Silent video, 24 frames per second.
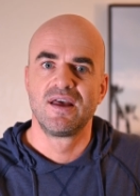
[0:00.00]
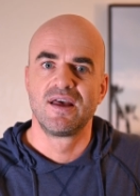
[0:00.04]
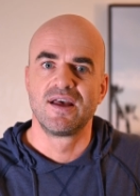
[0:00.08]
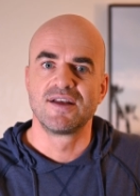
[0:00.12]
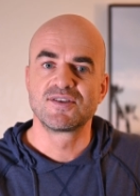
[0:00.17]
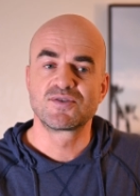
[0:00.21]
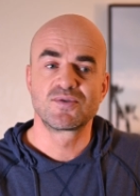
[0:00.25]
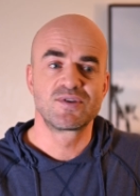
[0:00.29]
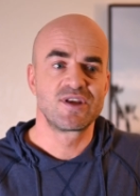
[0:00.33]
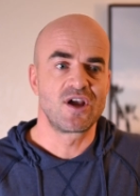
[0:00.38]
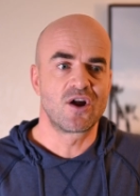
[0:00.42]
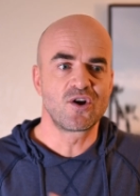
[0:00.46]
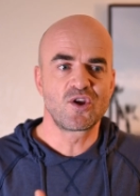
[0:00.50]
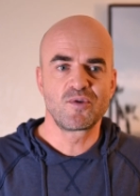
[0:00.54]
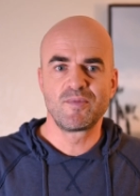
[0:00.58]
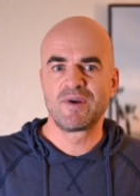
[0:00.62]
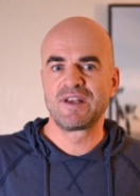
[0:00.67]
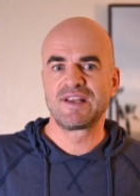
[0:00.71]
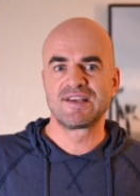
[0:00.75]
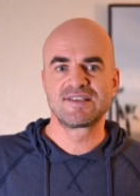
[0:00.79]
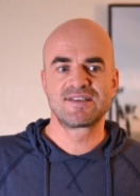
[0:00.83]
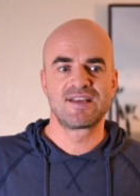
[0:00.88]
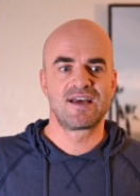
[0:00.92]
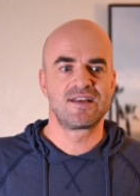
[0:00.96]
And so the
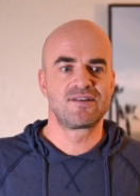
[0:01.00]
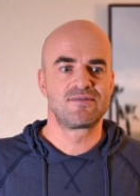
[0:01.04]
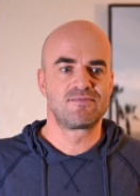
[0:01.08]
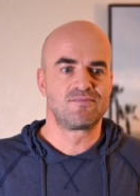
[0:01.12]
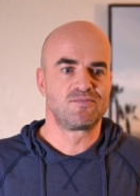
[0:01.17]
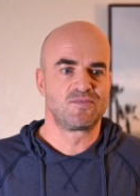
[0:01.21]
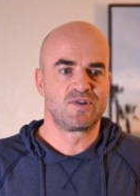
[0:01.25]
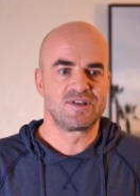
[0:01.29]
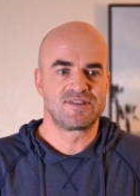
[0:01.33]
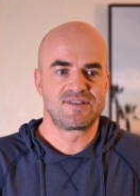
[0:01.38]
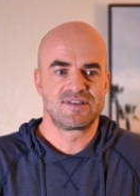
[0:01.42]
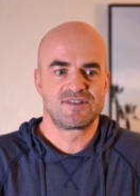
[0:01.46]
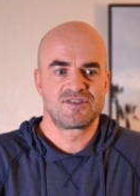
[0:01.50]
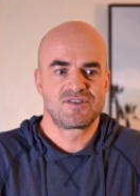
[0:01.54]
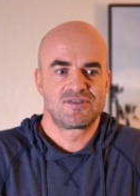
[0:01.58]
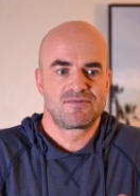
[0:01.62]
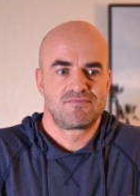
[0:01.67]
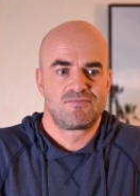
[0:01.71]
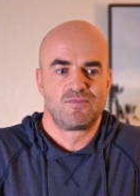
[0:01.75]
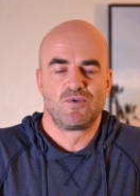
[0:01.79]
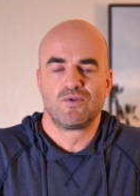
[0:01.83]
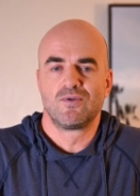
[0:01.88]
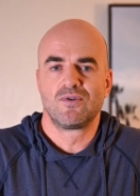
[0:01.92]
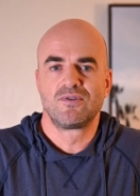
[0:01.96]
argument is that this
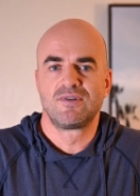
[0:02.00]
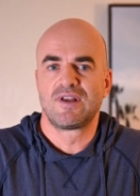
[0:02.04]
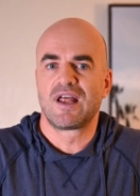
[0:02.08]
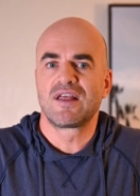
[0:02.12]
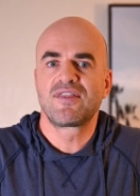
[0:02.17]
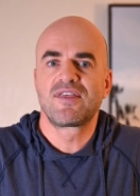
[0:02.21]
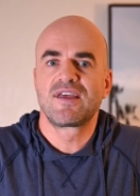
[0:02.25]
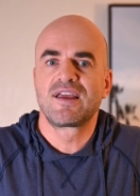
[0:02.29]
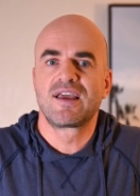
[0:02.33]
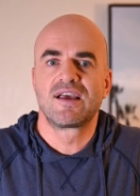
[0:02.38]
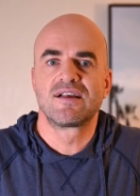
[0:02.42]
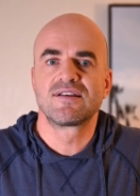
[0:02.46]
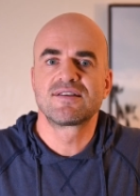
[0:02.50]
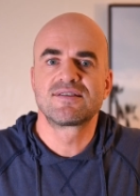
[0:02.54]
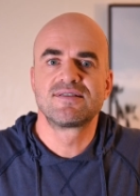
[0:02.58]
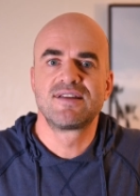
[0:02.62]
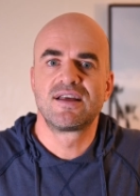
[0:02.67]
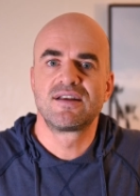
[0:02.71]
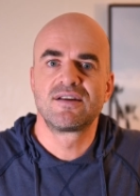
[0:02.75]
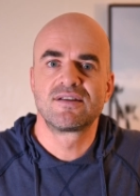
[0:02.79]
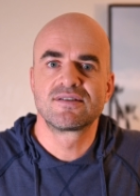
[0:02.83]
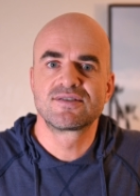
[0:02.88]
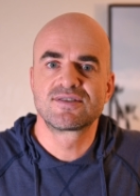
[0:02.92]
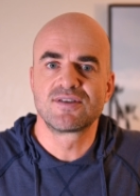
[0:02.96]
is nothing else
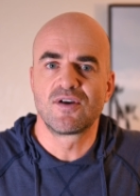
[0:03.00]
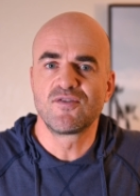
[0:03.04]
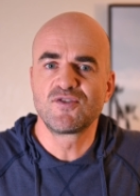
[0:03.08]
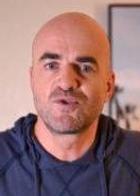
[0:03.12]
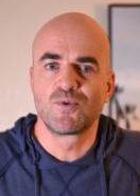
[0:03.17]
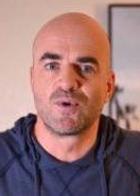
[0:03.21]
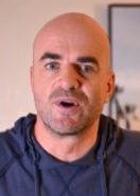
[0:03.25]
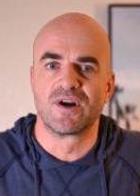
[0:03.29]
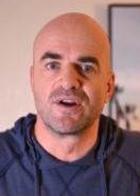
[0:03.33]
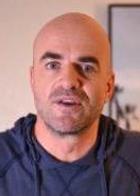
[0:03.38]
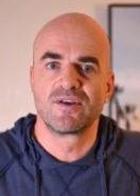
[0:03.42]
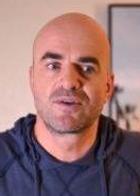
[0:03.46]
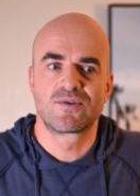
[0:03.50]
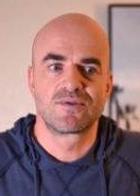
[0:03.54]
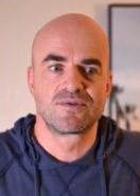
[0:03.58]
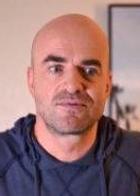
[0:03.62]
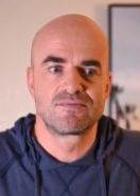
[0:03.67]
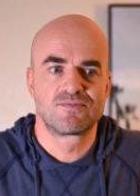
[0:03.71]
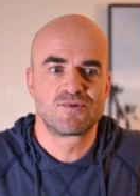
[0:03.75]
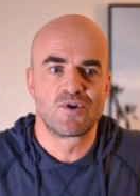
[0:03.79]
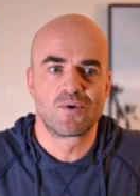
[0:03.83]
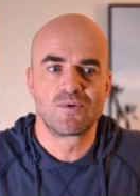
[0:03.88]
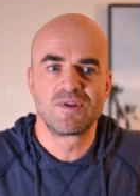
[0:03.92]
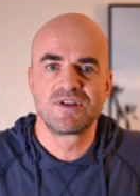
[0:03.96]
than a software. You
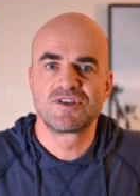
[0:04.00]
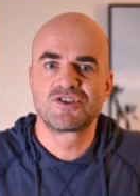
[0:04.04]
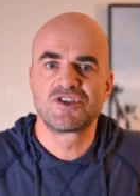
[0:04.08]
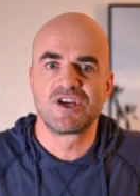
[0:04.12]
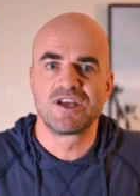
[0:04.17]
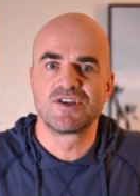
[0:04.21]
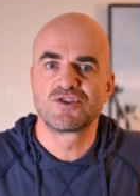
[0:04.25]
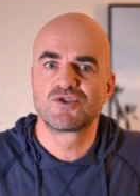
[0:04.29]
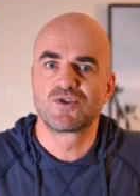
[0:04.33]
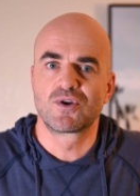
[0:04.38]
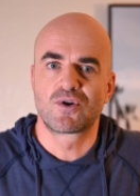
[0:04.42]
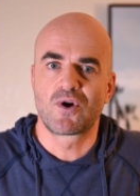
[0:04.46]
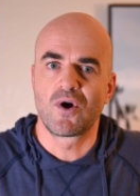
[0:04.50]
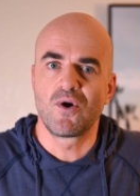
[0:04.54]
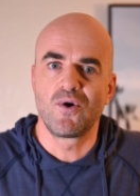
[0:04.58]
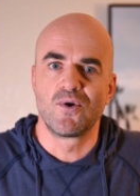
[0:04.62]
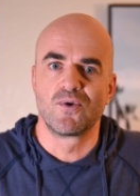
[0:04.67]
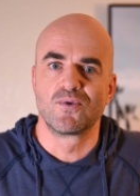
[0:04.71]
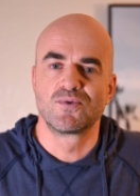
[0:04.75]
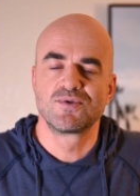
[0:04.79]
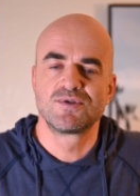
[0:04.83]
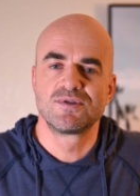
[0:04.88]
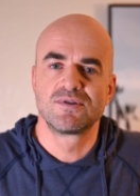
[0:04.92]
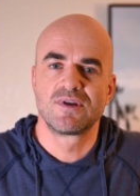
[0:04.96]
could totally change the
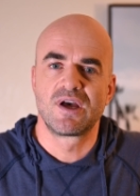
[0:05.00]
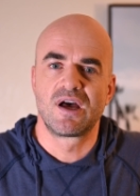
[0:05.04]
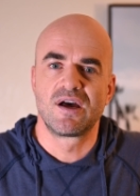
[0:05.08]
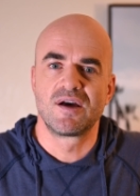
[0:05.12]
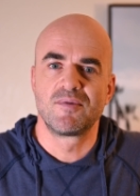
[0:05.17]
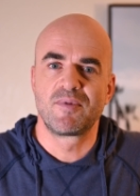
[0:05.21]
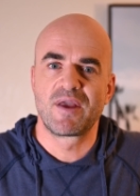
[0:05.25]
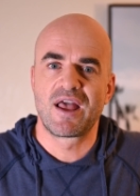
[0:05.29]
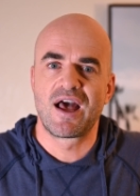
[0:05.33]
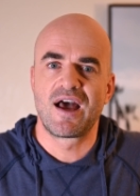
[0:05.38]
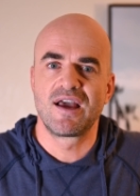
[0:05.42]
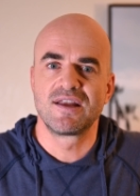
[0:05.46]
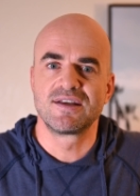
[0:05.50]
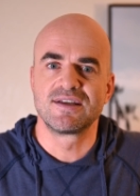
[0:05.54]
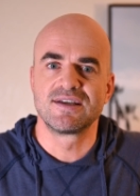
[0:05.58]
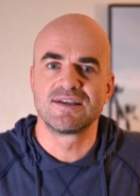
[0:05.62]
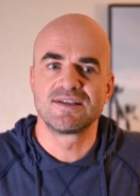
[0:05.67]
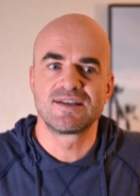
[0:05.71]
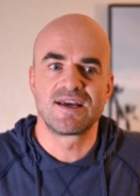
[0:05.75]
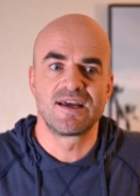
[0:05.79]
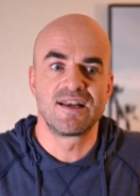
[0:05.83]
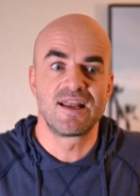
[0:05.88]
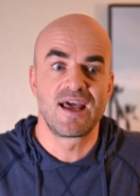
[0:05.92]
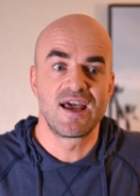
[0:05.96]
code behind
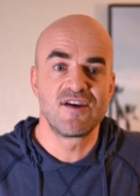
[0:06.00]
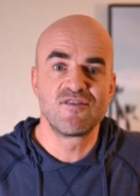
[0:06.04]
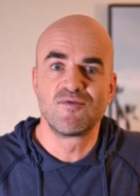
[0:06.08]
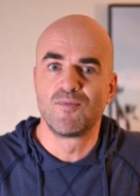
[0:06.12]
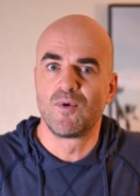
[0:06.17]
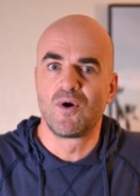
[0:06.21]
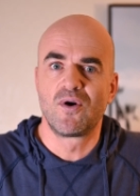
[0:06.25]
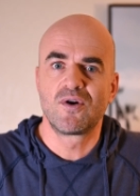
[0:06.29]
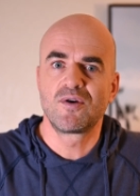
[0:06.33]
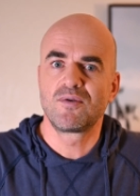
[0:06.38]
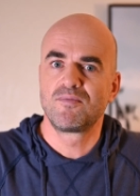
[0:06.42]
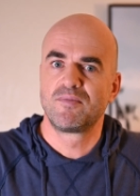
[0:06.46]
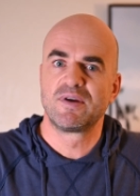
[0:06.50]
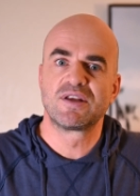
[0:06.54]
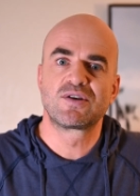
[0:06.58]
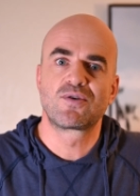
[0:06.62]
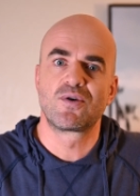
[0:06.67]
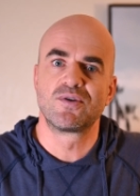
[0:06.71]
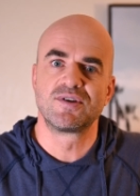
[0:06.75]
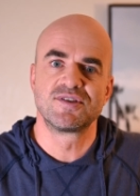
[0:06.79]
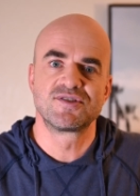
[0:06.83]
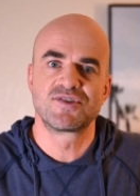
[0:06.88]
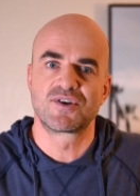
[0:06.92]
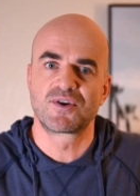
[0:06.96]
it and have more
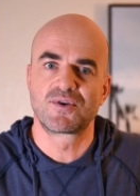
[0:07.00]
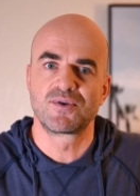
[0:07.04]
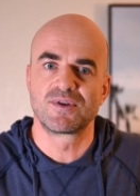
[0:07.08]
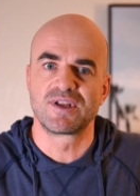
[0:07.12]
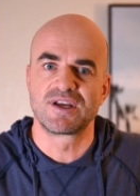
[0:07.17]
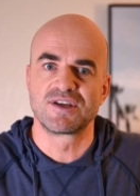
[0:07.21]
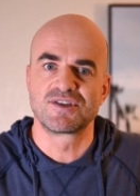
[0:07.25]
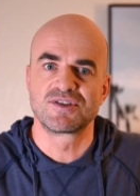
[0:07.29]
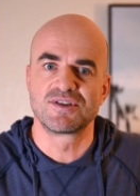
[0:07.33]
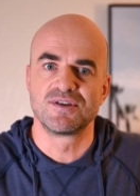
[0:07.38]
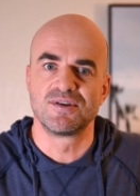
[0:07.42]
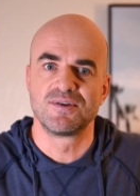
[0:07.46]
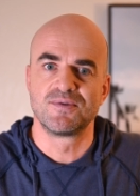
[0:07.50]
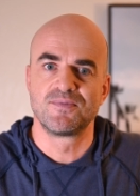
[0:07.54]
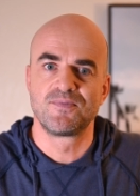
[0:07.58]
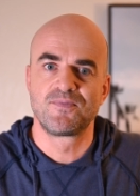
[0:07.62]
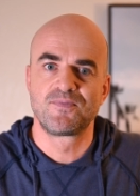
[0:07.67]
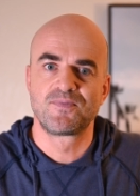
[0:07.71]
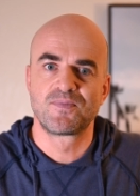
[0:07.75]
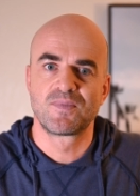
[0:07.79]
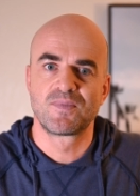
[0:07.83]
Bitcoin in circulation.